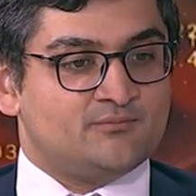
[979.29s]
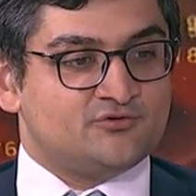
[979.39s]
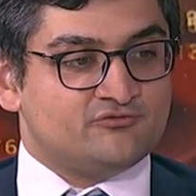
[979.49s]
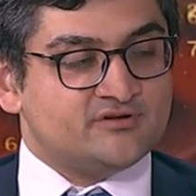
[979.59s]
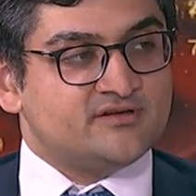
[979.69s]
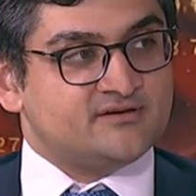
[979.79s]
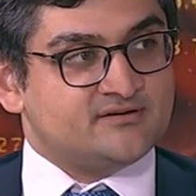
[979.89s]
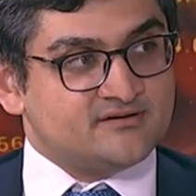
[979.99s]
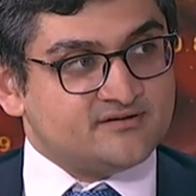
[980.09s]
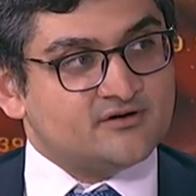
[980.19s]
to really
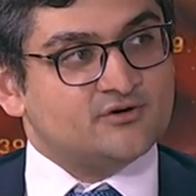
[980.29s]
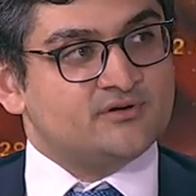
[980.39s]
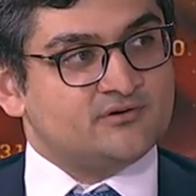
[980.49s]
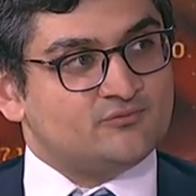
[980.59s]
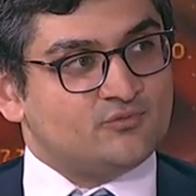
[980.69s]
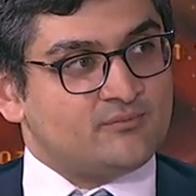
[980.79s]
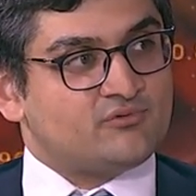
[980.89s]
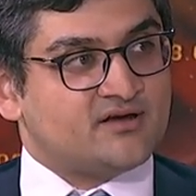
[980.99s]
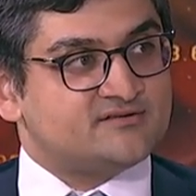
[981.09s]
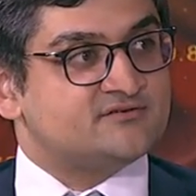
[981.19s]
determine where
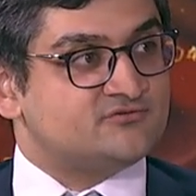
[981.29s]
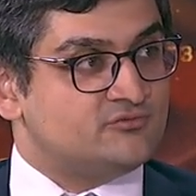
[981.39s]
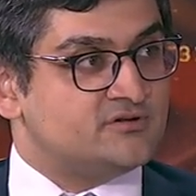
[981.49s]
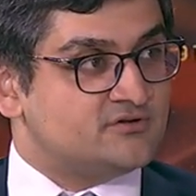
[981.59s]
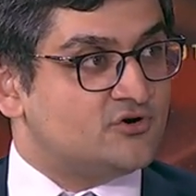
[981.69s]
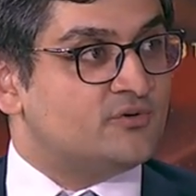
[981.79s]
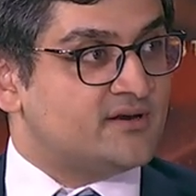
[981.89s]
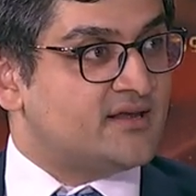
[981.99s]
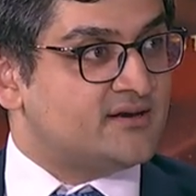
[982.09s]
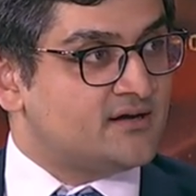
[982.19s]
prices will go and
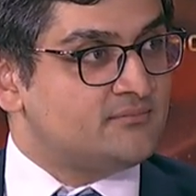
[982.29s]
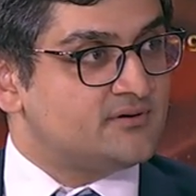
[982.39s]
end up.